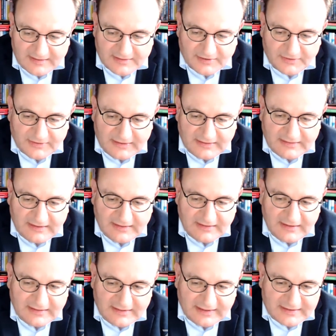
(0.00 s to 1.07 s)
So in,
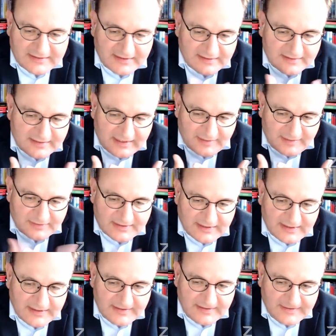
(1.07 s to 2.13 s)
in in that sense, I would
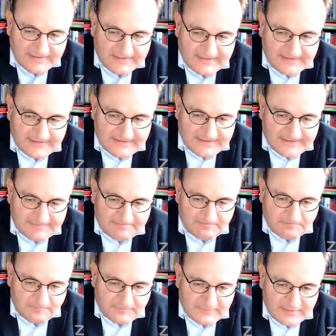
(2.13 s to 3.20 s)
say
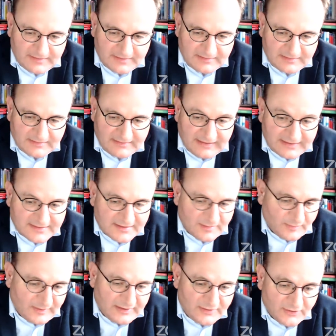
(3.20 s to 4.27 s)
um, uh, that's the
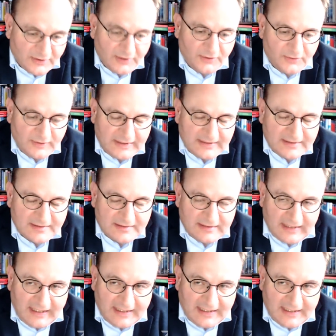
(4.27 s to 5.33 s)
way to go. And
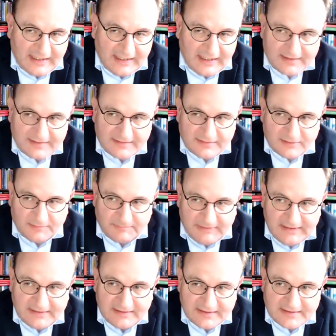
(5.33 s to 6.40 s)
I, I
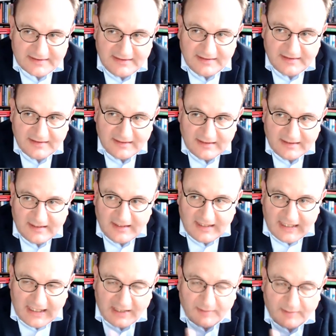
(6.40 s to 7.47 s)
completely see
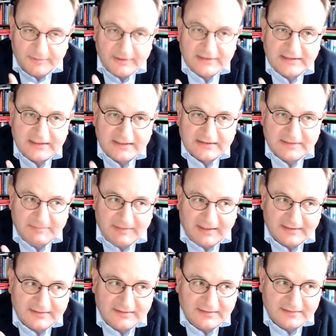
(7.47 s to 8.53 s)
how politically
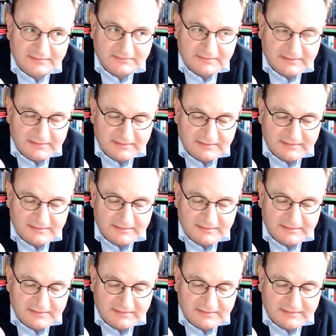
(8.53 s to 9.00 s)
demanding